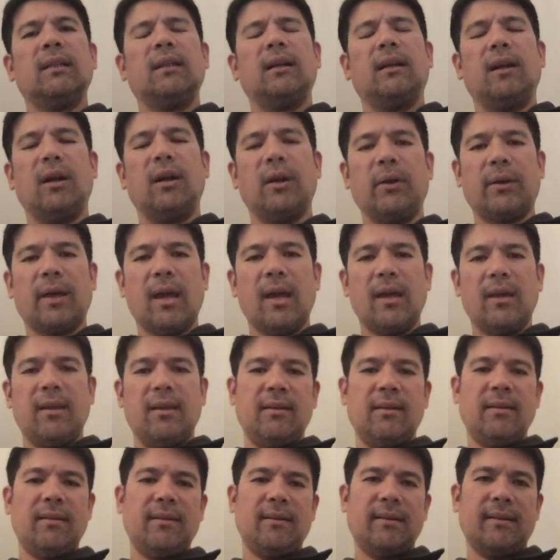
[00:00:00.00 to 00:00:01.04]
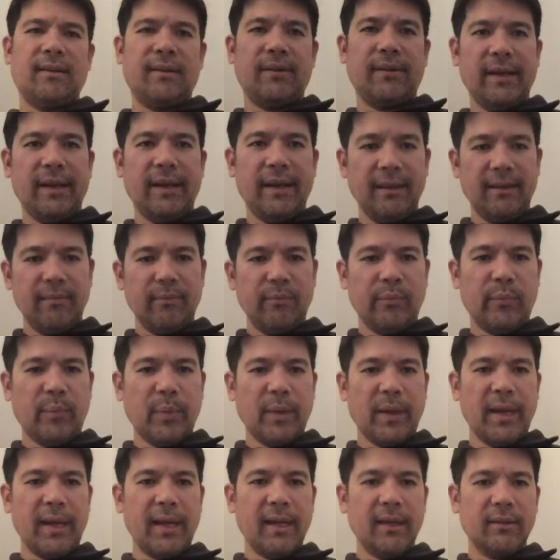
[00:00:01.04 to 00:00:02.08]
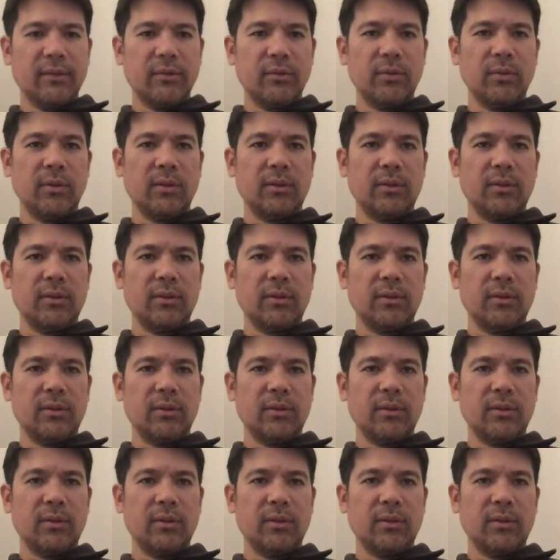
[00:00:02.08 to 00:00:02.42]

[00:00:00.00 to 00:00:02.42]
Okay, all right, back to the